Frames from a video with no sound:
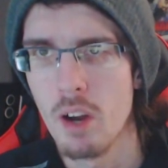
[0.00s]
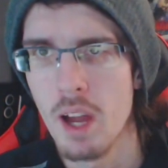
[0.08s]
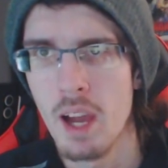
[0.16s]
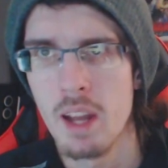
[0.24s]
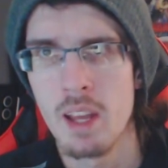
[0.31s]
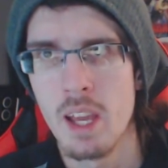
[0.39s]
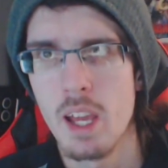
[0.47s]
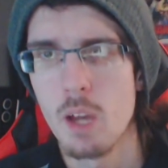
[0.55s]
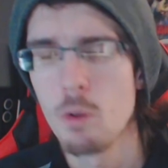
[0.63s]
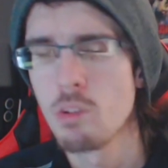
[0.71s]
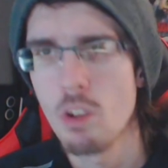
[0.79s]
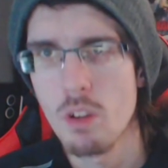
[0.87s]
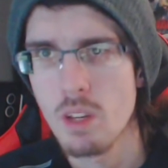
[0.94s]
are at. It
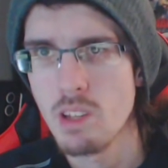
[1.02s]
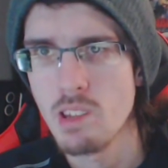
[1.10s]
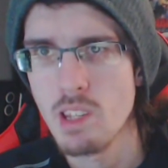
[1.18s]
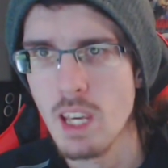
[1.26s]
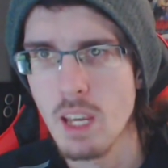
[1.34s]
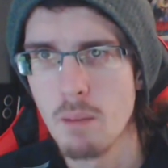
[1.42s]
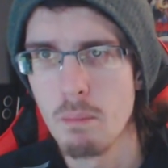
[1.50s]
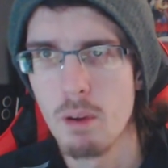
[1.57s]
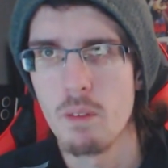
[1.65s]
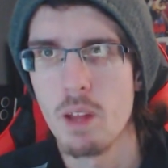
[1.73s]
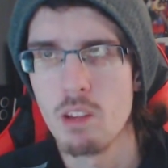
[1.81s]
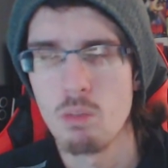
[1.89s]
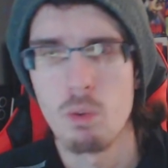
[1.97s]
was still an easy game,
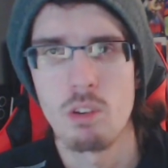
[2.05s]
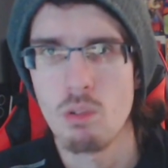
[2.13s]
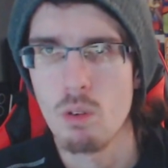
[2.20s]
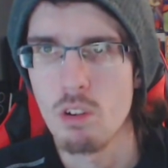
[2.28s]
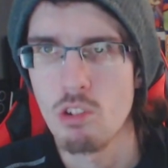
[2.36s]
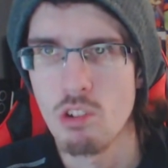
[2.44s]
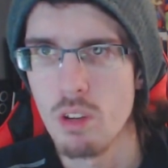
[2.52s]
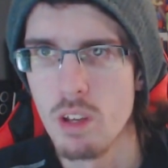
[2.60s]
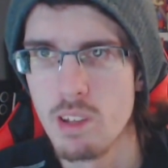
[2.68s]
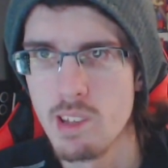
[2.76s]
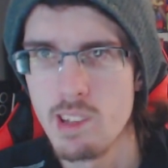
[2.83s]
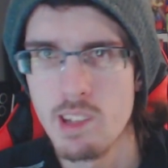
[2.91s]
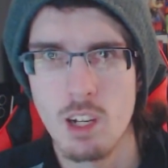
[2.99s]
but that's what Sword and Shield
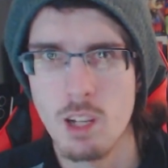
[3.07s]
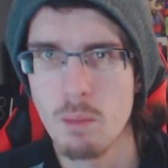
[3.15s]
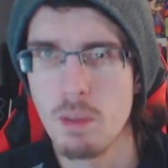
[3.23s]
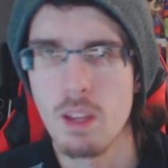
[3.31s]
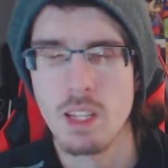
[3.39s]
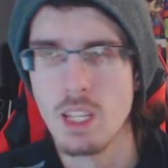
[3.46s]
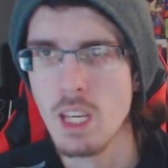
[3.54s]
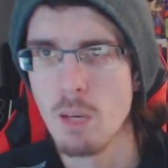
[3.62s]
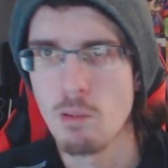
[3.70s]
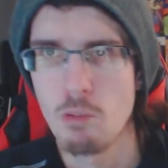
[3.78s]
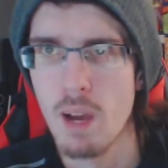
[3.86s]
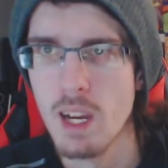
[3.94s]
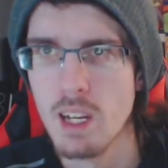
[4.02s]
is. It's not going to be like the
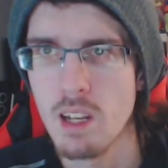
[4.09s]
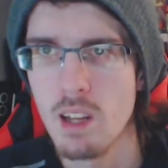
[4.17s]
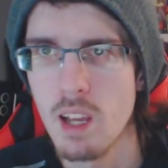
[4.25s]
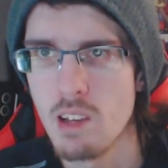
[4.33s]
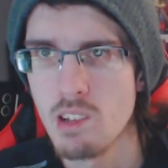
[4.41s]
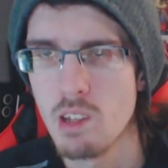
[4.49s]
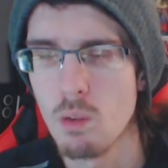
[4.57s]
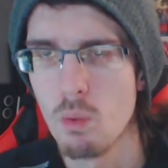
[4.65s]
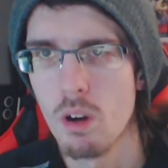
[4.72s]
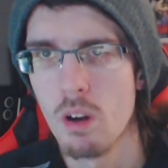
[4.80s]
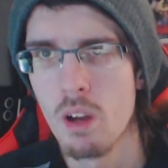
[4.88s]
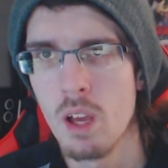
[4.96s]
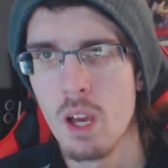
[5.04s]
games back in the day as they
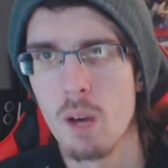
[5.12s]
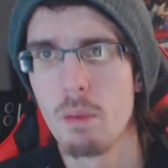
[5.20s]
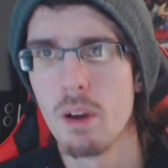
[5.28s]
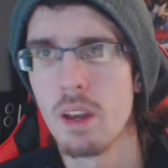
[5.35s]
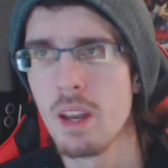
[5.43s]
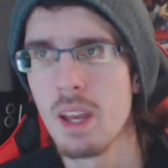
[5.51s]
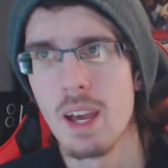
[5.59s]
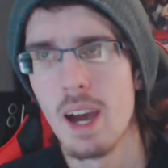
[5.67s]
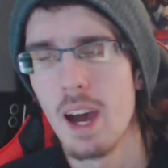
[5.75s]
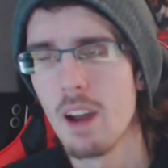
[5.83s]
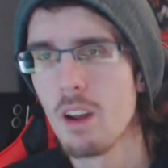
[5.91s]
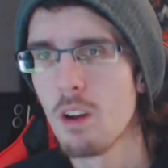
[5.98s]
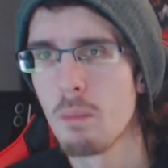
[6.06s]
were, but
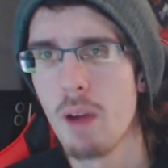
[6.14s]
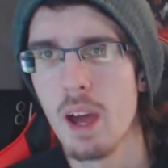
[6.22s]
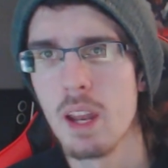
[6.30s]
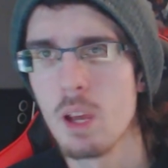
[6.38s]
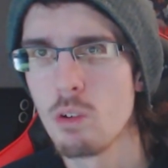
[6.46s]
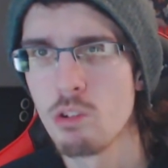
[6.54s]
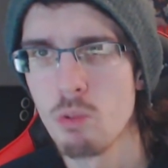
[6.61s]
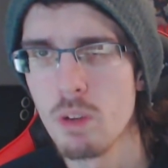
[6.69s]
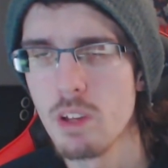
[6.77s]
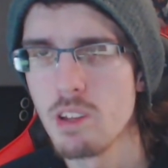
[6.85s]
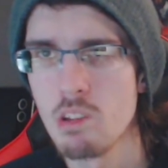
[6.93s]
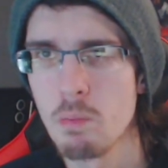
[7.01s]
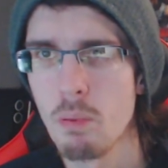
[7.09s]
I don't know, man. It was
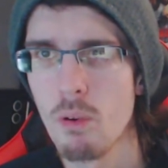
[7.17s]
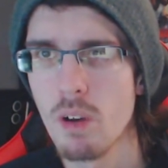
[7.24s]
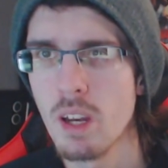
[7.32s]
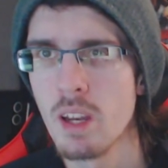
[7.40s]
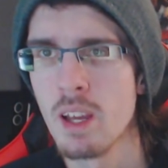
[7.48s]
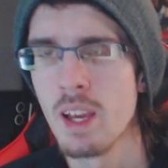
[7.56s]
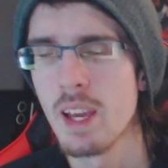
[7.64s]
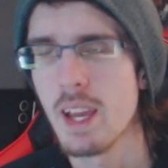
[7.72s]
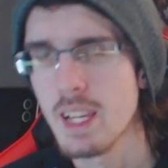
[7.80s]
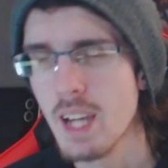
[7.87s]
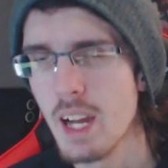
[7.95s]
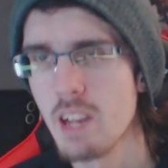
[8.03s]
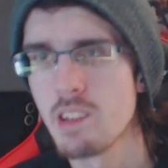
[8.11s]
really disappointing.
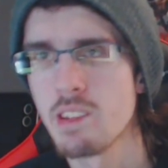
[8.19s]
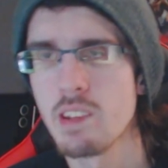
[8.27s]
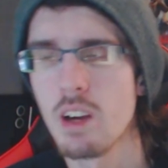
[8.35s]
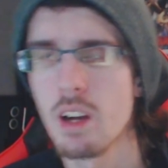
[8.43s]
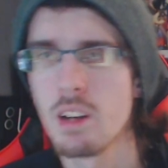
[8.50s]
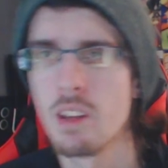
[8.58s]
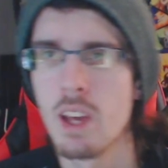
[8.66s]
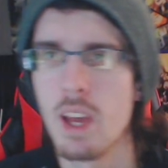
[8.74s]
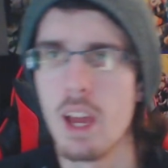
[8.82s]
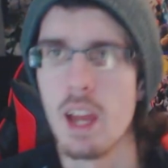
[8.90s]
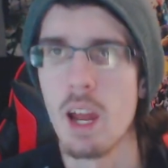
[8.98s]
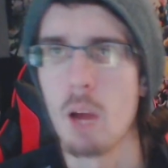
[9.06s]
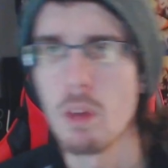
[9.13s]
It kind of sucked,
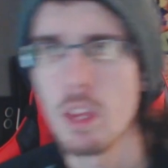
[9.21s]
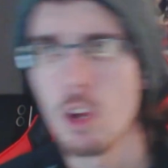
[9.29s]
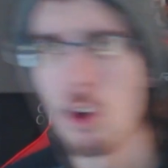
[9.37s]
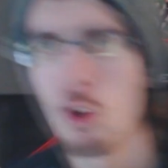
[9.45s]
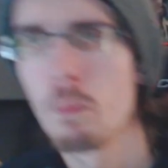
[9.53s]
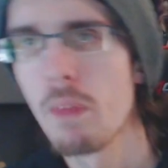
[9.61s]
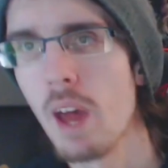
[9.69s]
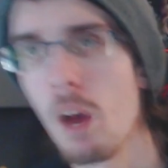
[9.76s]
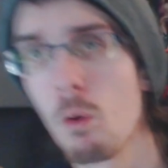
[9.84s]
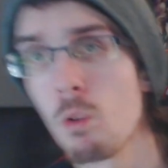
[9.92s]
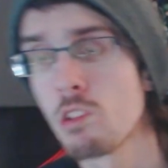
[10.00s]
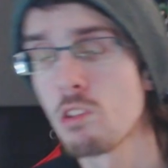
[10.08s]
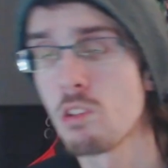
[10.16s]
and I really hope
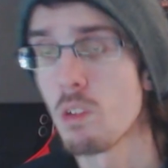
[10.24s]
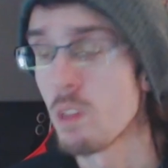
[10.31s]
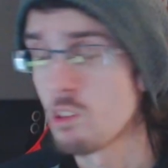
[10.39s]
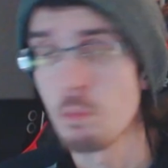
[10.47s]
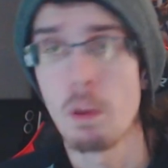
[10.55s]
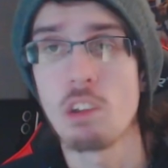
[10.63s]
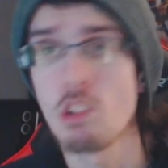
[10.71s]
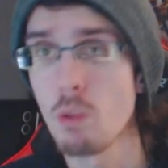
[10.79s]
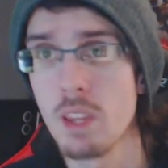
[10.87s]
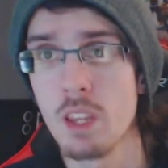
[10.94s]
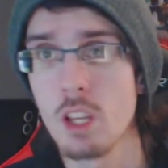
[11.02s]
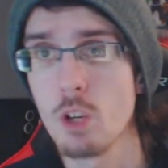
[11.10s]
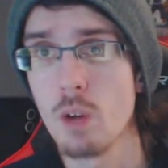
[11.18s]
that was, especially
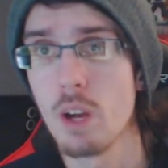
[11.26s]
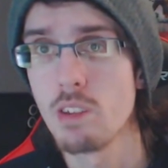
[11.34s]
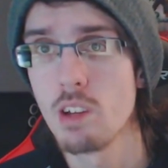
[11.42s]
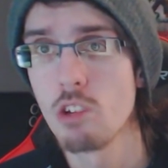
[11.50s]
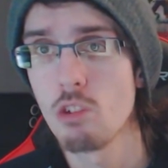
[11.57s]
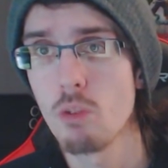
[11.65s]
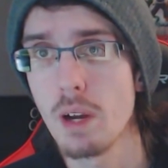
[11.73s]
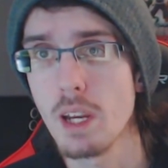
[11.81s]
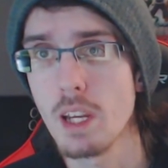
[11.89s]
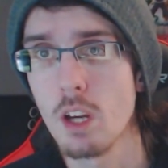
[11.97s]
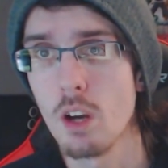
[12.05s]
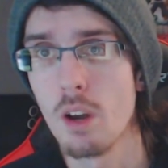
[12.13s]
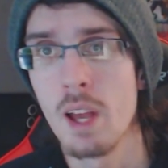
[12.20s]
within the Crown Tundra right
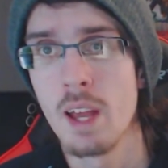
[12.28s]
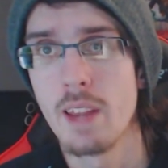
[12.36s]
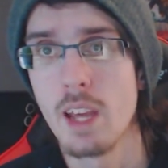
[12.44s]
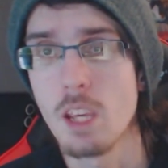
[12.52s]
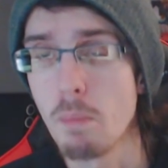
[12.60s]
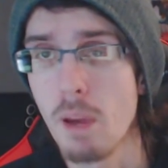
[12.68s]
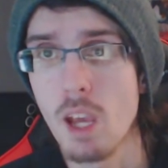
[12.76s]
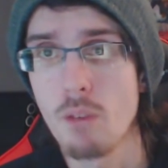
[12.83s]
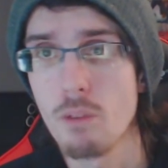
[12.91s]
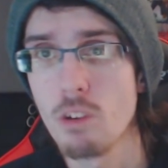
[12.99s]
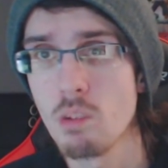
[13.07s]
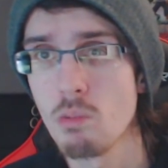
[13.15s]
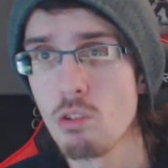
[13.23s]
here, that you pay
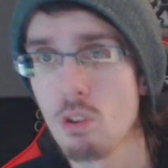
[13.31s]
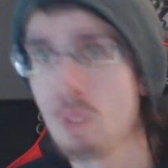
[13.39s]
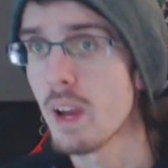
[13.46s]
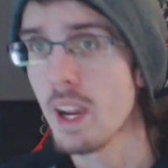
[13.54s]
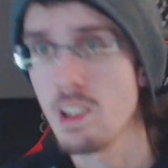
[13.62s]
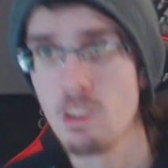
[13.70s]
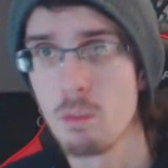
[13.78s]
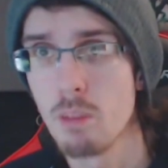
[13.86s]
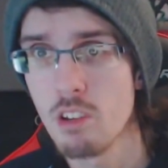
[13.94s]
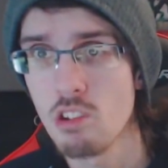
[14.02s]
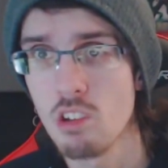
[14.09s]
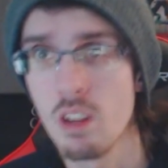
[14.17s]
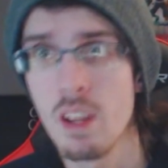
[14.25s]
for some sort of
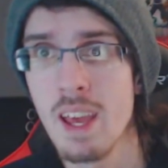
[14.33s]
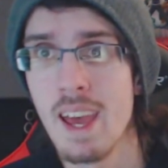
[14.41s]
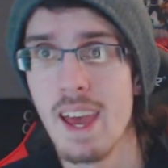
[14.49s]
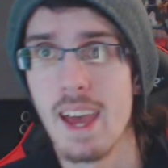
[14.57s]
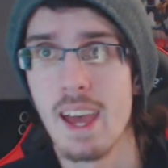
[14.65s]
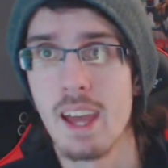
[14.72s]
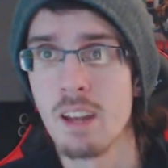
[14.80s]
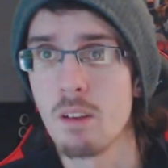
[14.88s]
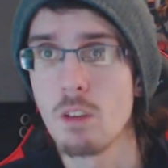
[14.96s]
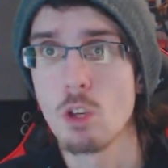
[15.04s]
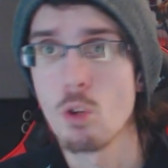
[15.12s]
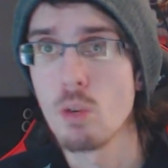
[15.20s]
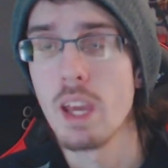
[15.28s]
exhibition and
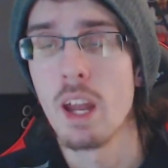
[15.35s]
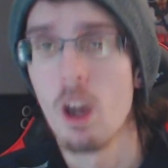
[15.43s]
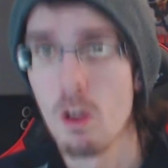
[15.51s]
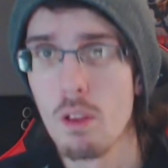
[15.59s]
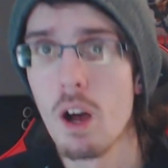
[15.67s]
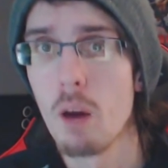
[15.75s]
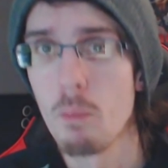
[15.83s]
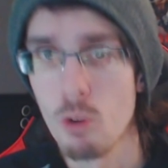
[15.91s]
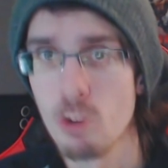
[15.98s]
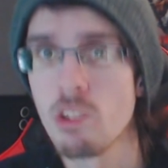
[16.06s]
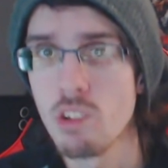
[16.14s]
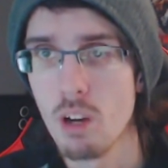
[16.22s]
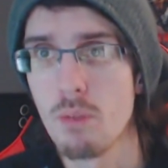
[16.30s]
you'll get a lot
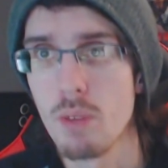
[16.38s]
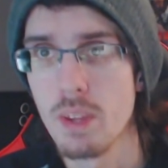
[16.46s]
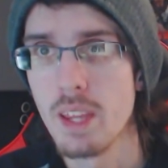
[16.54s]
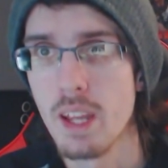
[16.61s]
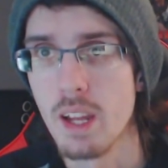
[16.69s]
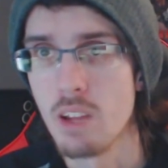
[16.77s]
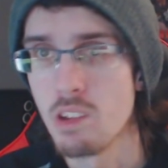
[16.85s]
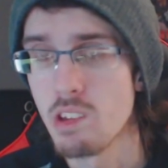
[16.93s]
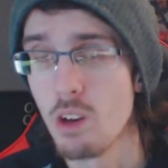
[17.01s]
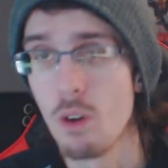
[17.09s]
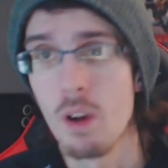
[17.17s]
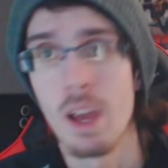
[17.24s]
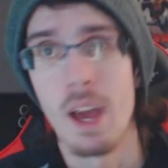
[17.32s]
more stuff within it.
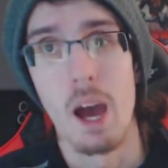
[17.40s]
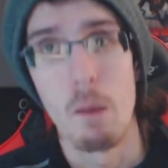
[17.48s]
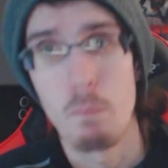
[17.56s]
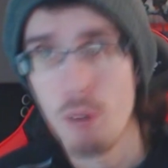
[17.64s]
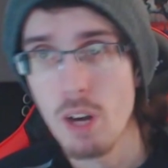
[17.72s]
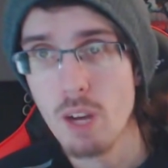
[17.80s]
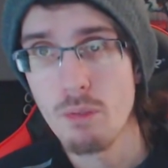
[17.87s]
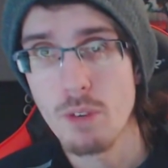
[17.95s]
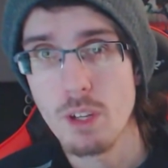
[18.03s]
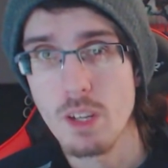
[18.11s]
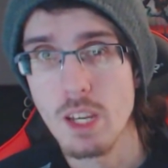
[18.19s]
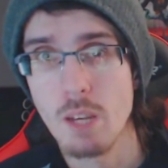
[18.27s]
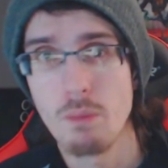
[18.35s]
So I'm praying for
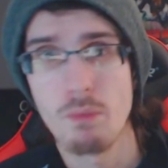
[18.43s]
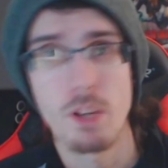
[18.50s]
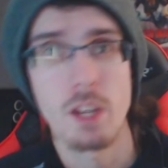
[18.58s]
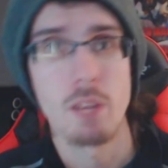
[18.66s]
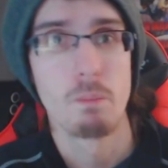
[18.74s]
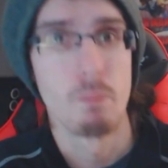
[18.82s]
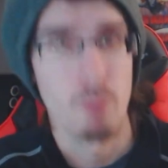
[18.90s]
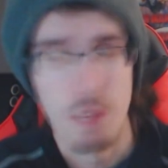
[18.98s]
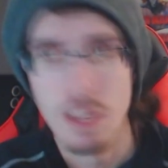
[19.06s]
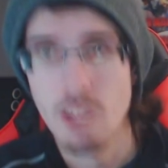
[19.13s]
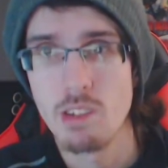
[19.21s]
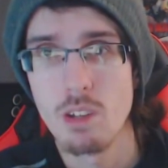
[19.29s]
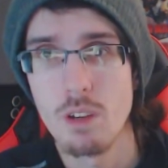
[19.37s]
you, Game Freak.
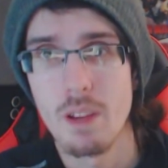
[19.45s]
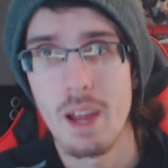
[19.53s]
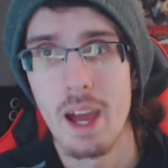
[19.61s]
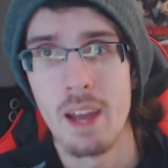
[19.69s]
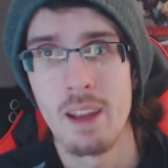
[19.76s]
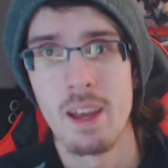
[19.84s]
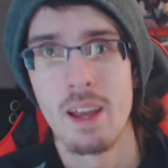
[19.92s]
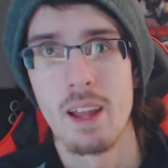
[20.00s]
Please do that.